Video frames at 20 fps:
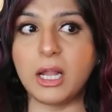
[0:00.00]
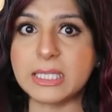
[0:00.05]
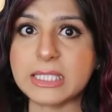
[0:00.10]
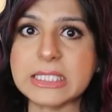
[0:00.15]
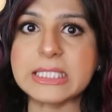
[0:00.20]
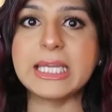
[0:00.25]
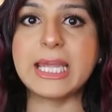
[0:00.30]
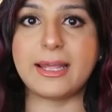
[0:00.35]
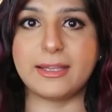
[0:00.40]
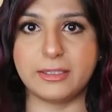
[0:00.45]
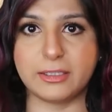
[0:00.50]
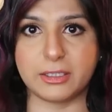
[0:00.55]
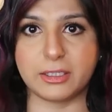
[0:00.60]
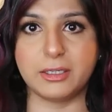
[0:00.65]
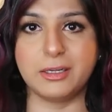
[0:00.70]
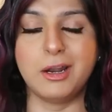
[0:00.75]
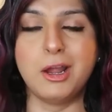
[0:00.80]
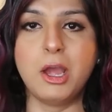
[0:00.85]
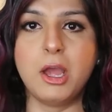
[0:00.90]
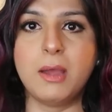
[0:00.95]

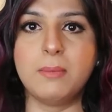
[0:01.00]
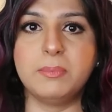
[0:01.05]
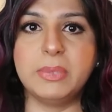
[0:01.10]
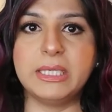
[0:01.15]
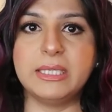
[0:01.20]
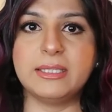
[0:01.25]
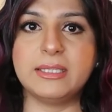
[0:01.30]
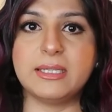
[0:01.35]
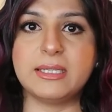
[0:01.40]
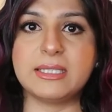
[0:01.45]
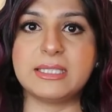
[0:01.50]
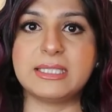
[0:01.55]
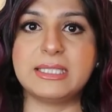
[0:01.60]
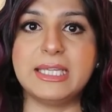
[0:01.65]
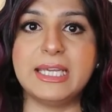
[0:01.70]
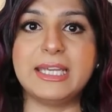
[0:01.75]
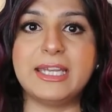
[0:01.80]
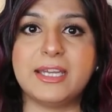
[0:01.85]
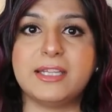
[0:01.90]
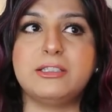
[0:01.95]
altogether because
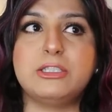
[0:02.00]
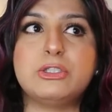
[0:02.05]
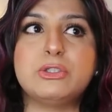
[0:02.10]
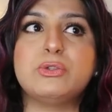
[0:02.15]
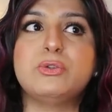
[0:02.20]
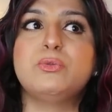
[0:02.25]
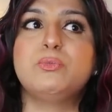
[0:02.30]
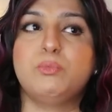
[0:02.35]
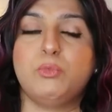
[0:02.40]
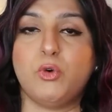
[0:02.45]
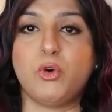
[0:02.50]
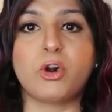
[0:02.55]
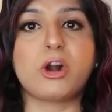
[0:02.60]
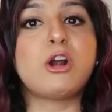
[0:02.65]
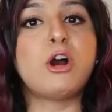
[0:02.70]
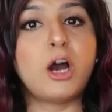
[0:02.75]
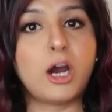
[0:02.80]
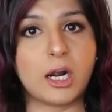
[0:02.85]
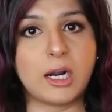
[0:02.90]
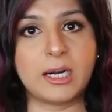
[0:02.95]
they can do more
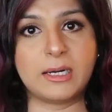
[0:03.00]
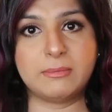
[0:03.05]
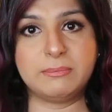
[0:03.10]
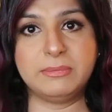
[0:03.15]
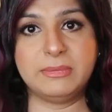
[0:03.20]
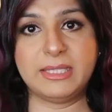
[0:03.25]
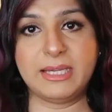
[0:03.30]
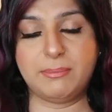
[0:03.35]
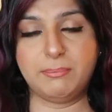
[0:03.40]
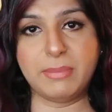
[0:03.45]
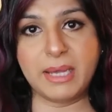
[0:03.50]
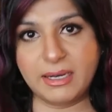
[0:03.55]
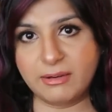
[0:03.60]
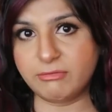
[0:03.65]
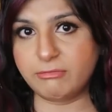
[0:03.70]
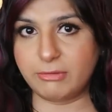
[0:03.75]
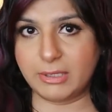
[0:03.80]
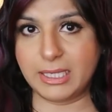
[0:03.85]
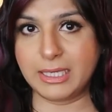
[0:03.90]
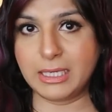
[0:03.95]
harm than
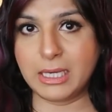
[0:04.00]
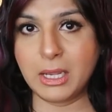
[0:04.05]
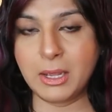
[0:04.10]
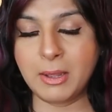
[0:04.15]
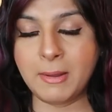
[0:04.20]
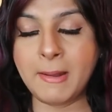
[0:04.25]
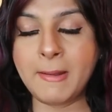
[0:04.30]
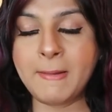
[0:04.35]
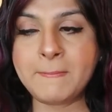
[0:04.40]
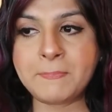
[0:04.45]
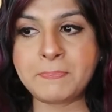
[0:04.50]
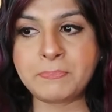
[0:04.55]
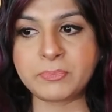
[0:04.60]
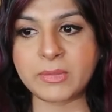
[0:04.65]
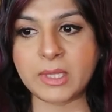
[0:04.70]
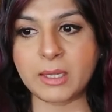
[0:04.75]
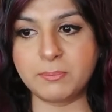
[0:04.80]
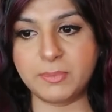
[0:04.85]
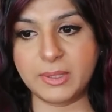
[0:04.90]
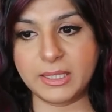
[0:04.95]
benefit.
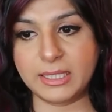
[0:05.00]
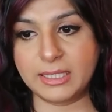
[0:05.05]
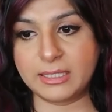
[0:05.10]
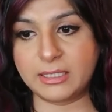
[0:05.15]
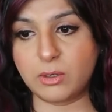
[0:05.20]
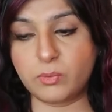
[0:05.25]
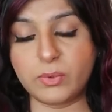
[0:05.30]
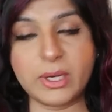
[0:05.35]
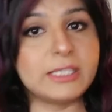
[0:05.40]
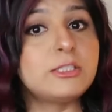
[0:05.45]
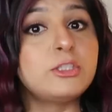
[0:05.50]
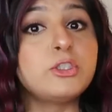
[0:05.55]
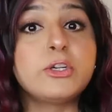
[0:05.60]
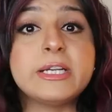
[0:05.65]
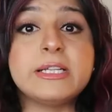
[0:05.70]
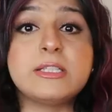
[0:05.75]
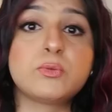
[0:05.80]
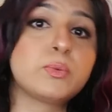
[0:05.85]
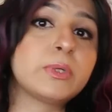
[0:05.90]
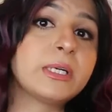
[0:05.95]
But
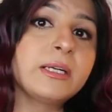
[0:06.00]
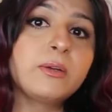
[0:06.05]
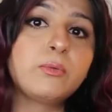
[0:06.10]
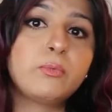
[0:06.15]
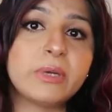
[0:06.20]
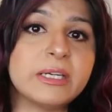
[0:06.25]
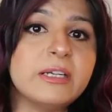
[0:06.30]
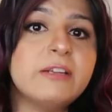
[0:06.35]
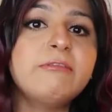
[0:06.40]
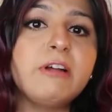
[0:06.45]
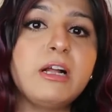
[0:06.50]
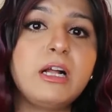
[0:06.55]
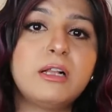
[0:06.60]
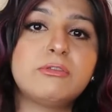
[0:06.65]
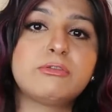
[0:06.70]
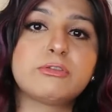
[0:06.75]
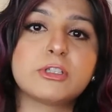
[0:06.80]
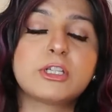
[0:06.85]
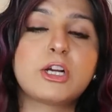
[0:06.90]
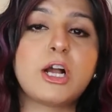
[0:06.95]
retinoids work very
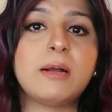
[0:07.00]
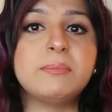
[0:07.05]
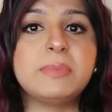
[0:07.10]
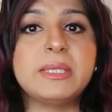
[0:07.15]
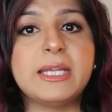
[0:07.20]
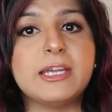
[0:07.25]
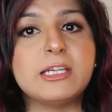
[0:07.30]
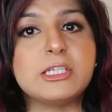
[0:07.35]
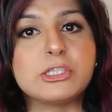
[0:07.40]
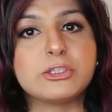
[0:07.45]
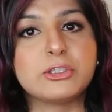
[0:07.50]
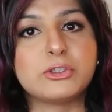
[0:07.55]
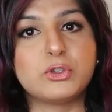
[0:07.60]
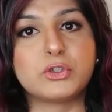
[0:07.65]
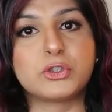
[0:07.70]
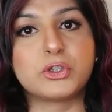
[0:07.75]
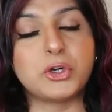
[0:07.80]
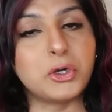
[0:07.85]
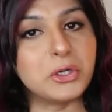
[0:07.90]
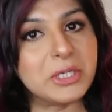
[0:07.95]
well for combination
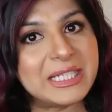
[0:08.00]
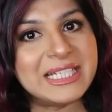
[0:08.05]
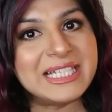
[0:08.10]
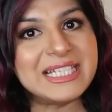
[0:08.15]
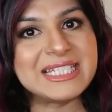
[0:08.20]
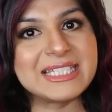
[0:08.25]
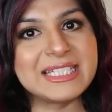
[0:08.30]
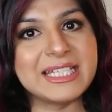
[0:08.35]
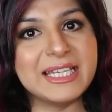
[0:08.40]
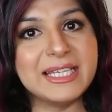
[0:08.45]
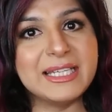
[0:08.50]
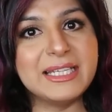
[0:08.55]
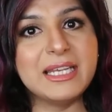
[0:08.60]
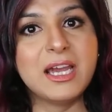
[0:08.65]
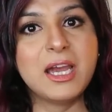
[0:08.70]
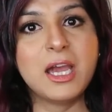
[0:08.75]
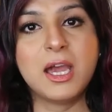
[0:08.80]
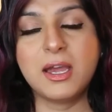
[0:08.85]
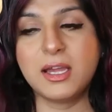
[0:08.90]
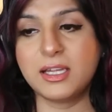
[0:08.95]
or oily
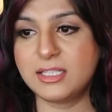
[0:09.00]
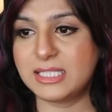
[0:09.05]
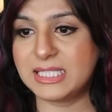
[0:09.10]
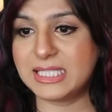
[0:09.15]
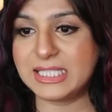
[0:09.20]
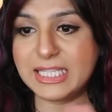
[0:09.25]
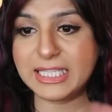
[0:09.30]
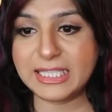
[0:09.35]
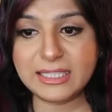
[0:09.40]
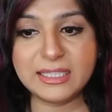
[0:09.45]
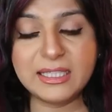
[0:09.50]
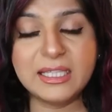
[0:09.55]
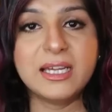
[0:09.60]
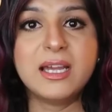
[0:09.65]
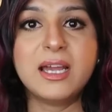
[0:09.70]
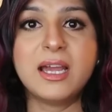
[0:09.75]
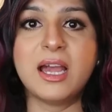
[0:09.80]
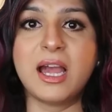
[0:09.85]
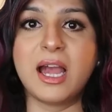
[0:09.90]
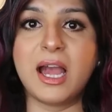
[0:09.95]
skin. Still,
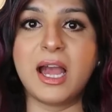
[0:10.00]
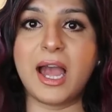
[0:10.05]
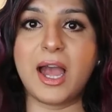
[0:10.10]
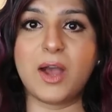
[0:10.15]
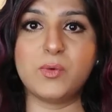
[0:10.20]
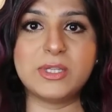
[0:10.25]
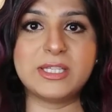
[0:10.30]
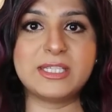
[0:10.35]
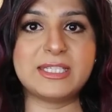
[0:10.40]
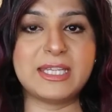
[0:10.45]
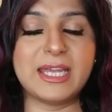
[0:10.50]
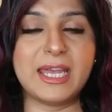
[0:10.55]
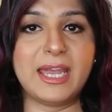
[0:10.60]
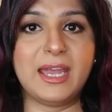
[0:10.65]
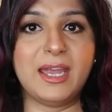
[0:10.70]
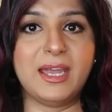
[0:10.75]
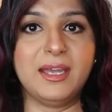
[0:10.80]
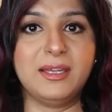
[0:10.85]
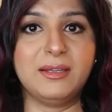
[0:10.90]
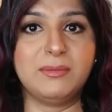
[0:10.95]
I would
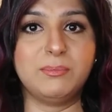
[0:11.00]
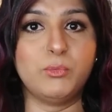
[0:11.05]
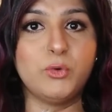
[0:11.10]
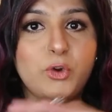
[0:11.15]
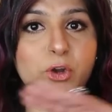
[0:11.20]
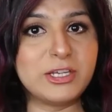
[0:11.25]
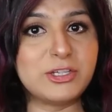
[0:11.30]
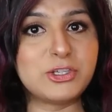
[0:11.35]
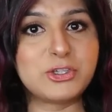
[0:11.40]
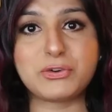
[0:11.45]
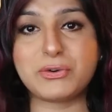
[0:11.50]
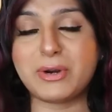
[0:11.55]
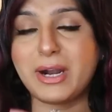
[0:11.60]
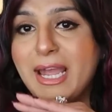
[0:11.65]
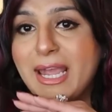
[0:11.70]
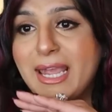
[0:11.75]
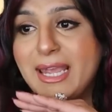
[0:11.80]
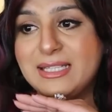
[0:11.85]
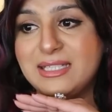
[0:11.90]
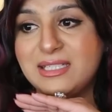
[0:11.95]
say
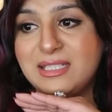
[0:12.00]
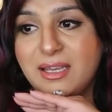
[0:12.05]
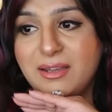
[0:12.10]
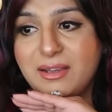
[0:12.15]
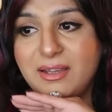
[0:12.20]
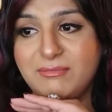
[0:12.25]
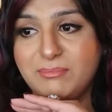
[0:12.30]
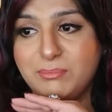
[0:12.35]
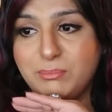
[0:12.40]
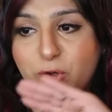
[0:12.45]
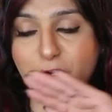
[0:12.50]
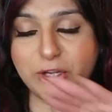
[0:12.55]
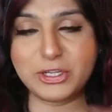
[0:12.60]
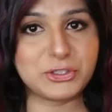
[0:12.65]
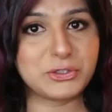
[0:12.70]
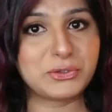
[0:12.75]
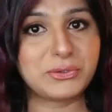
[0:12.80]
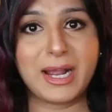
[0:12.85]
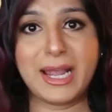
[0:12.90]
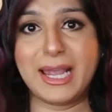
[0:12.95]
moisturize. This
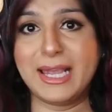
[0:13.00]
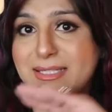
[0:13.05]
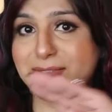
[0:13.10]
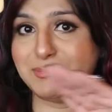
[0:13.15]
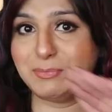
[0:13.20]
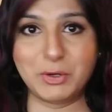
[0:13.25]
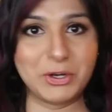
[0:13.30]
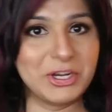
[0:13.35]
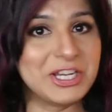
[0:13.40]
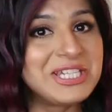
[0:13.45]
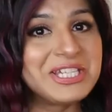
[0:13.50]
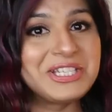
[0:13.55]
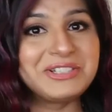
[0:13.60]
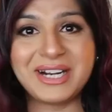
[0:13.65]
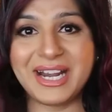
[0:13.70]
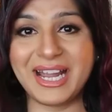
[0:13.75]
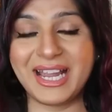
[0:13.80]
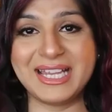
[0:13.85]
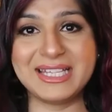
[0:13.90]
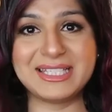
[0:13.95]

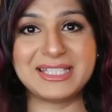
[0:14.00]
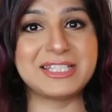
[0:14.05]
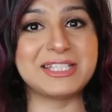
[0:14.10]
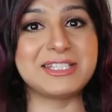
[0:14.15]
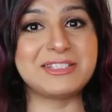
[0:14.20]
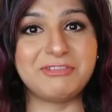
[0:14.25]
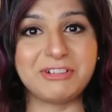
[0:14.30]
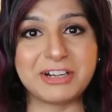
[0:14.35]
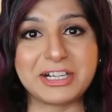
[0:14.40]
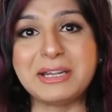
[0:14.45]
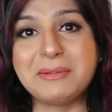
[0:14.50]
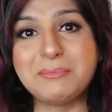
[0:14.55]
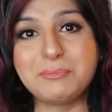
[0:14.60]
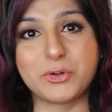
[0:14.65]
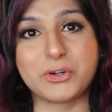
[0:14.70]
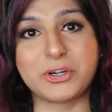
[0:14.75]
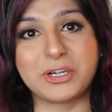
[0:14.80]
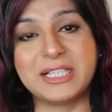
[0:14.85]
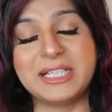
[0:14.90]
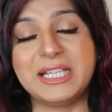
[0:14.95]
is very
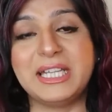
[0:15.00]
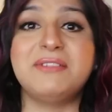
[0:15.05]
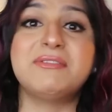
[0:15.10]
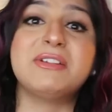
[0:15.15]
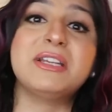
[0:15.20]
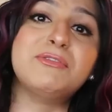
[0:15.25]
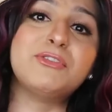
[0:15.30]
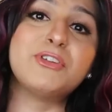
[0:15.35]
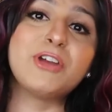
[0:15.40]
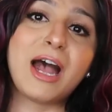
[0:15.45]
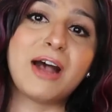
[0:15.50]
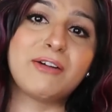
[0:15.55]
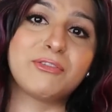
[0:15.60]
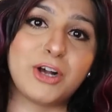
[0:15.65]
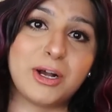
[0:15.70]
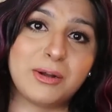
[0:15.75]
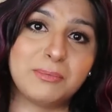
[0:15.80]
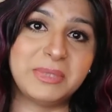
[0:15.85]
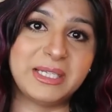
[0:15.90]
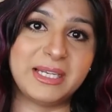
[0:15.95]
important, even if you have
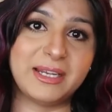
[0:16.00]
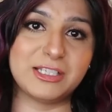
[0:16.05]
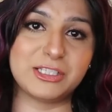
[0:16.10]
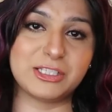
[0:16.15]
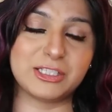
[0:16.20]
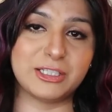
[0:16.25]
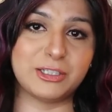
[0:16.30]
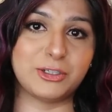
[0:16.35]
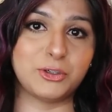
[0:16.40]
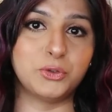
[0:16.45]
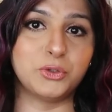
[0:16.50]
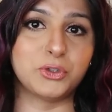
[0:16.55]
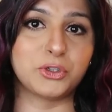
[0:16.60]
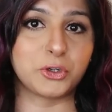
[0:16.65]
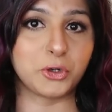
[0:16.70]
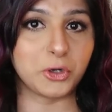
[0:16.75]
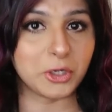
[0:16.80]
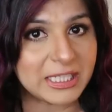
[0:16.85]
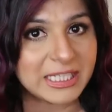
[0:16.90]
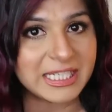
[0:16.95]
combination
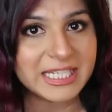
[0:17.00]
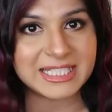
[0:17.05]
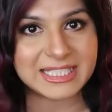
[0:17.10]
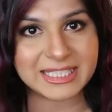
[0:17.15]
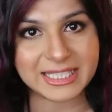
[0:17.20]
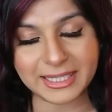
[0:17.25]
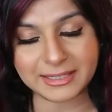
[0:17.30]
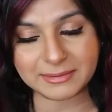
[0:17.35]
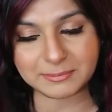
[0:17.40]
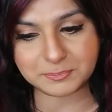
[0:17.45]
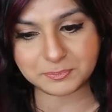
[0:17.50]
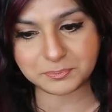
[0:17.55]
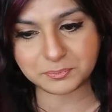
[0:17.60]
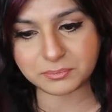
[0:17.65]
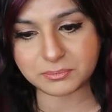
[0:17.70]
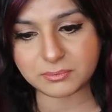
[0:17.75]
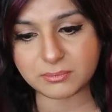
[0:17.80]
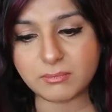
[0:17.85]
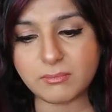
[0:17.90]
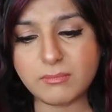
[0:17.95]
or oily skin.
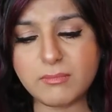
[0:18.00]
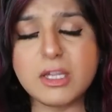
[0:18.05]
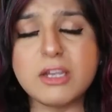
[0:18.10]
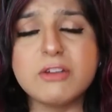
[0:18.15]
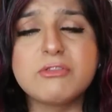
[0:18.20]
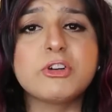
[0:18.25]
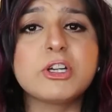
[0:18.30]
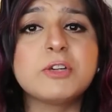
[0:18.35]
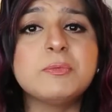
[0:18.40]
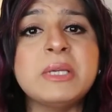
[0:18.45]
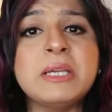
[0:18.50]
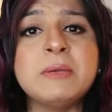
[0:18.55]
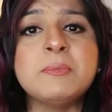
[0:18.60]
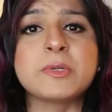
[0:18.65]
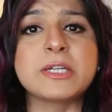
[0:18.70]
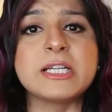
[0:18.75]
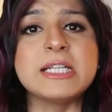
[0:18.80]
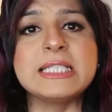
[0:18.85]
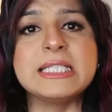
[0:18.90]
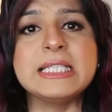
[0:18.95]
For me
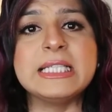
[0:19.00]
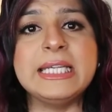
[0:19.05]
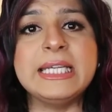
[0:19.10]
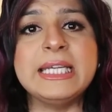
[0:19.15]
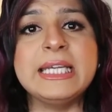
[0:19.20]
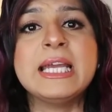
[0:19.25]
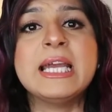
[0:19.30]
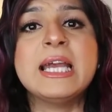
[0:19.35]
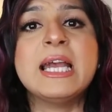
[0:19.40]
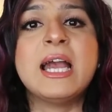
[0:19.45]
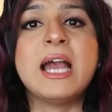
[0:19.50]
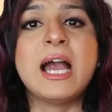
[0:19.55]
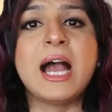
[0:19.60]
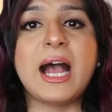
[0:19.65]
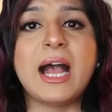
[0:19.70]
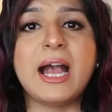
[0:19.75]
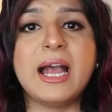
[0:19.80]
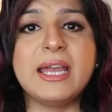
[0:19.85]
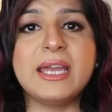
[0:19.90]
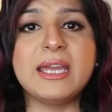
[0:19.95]
personally,
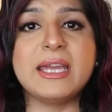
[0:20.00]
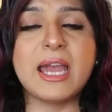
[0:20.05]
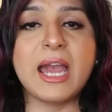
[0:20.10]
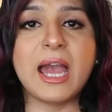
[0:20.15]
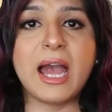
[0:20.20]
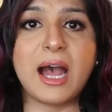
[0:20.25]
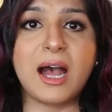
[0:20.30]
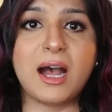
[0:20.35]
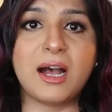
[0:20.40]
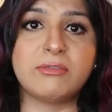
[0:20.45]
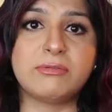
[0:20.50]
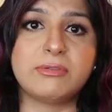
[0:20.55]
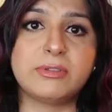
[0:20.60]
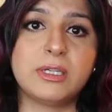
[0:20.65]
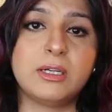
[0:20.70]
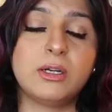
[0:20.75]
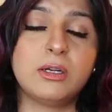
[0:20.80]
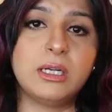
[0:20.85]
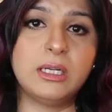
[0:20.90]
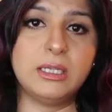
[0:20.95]
I have
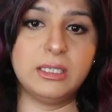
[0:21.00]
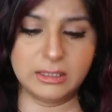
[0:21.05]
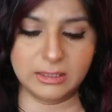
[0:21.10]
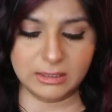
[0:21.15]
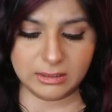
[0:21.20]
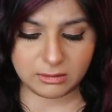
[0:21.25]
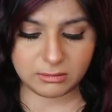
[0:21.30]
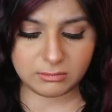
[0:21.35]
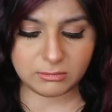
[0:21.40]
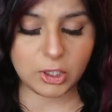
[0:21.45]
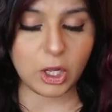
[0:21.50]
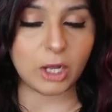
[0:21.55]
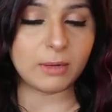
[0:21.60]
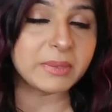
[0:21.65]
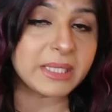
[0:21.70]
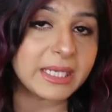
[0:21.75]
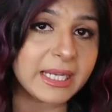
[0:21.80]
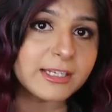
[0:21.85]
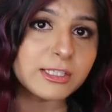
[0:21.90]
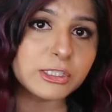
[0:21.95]
a
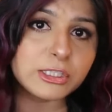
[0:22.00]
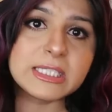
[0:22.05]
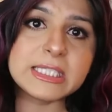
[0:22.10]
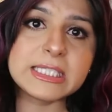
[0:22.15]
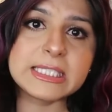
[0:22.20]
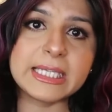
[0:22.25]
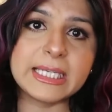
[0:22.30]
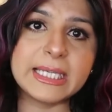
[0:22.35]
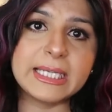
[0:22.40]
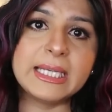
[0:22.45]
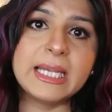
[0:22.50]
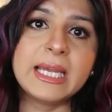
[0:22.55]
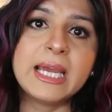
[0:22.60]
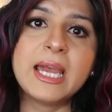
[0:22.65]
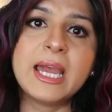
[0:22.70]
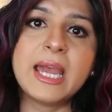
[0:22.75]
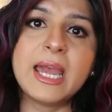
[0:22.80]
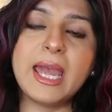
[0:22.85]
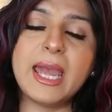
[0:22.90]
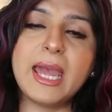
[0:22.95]
combination skin,
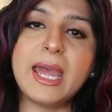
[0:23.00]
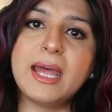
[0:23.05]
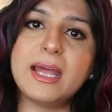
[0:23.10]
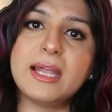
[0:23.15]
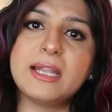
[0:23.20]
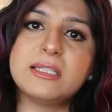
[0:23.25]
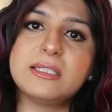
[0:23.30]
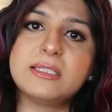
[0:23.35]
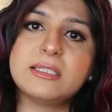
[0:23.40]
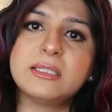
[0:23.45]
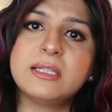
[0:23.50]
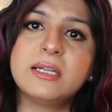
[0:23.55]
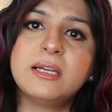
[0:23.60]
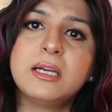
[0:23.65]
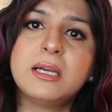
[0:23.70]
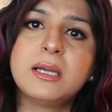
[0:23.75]
and